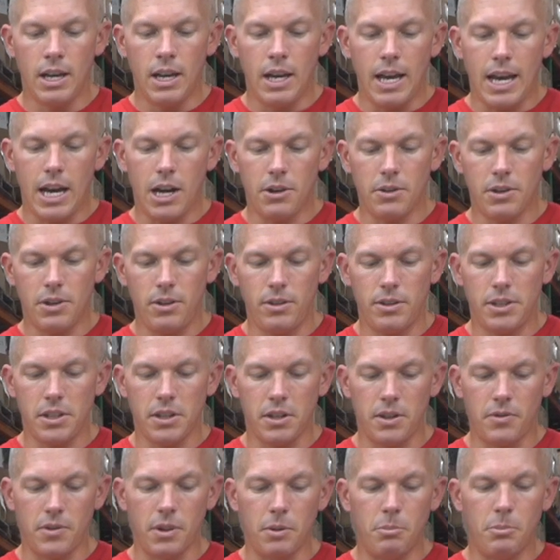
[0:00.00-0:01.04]
How can you
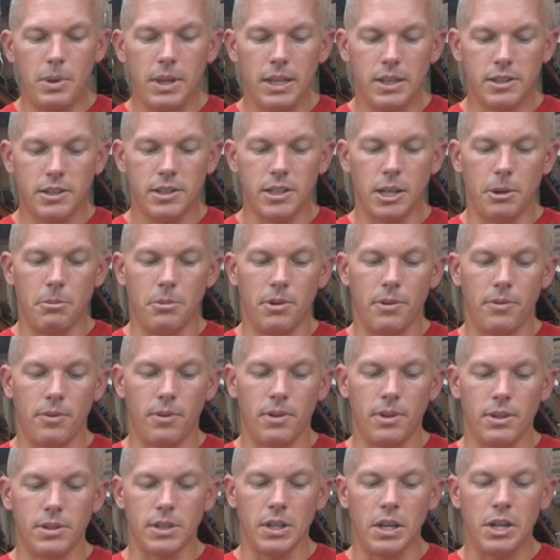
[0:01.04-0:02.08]
tell if a big
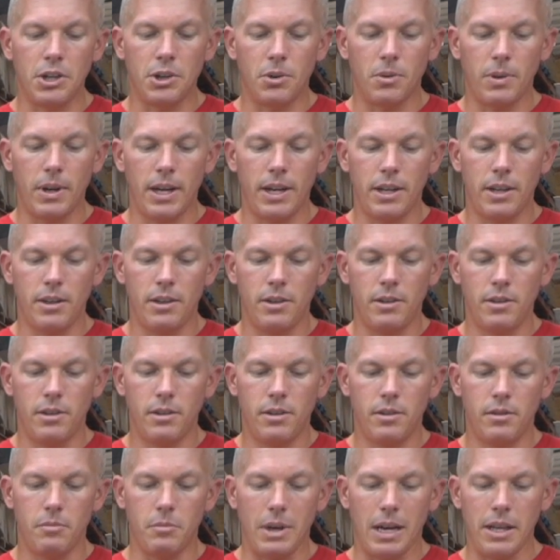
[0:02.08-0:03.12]
subwoofer is underrated
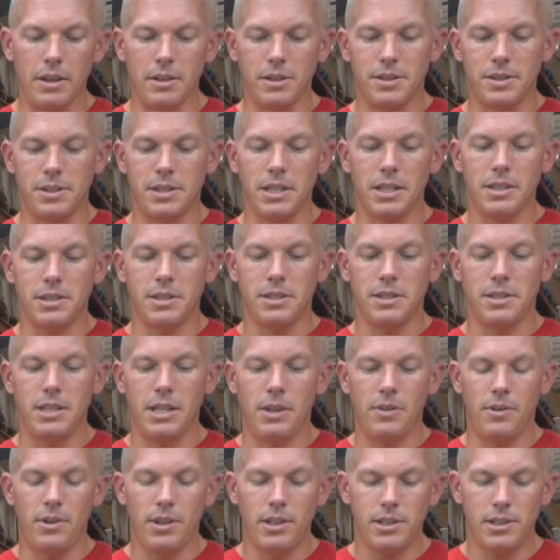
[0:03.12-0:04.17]
by the
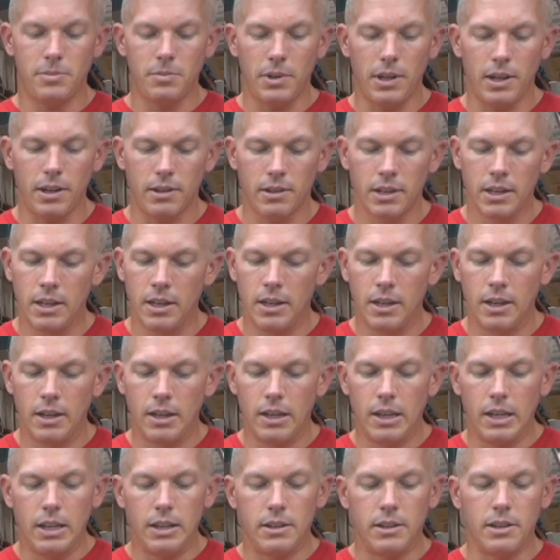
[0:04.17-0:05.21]
sensitivity spec?
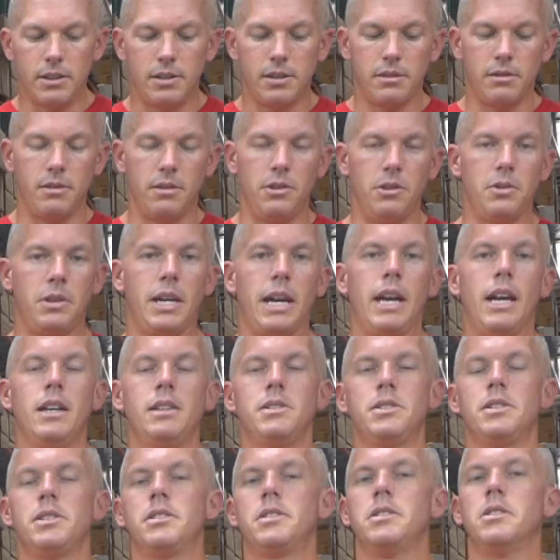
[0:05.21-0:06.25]
You can't
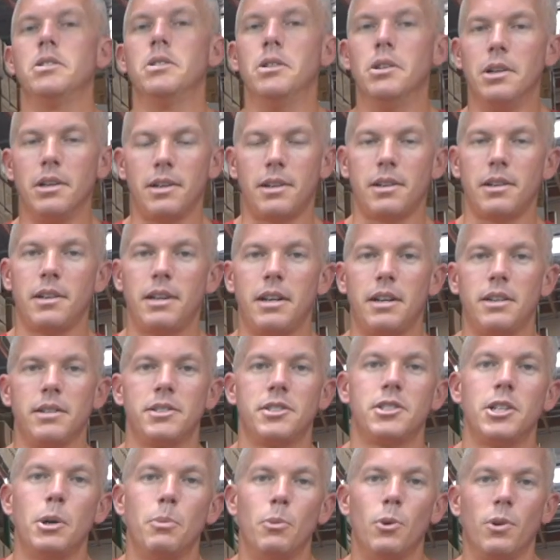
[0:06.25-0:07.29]
just look at a
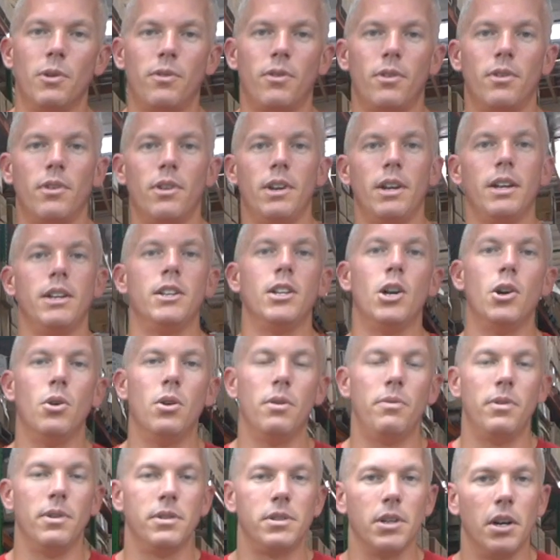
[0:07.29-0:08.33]
subwoofer and know
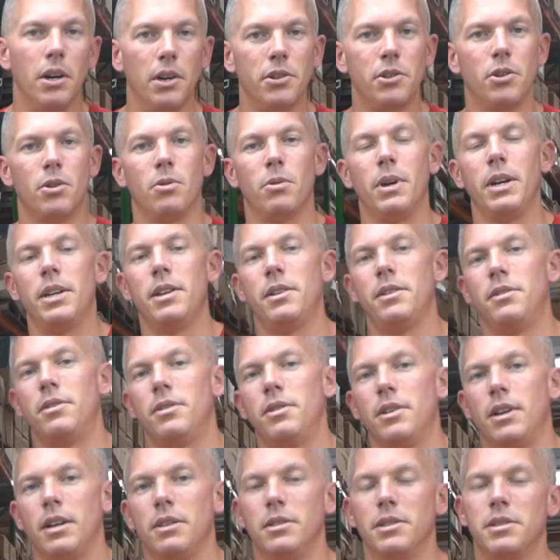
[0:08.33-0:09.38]
if it's underrated or
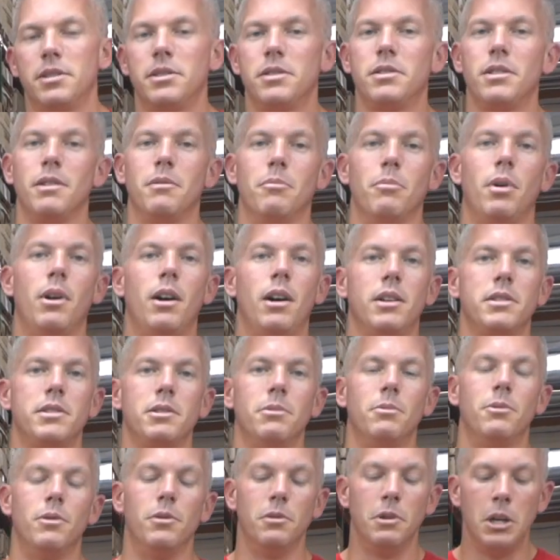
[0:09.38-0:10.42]
not. This is
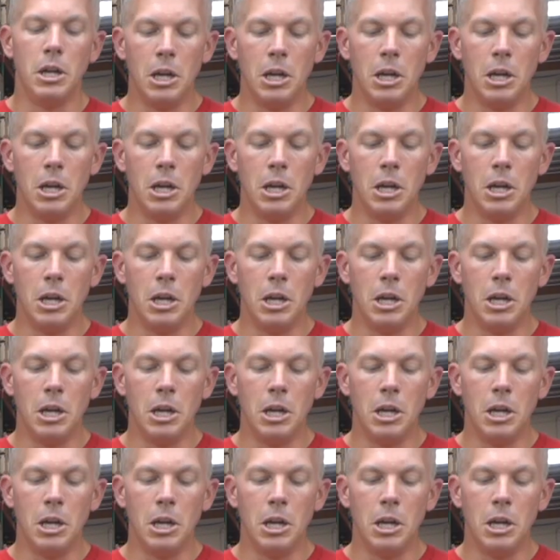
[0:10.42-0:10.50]
impossible.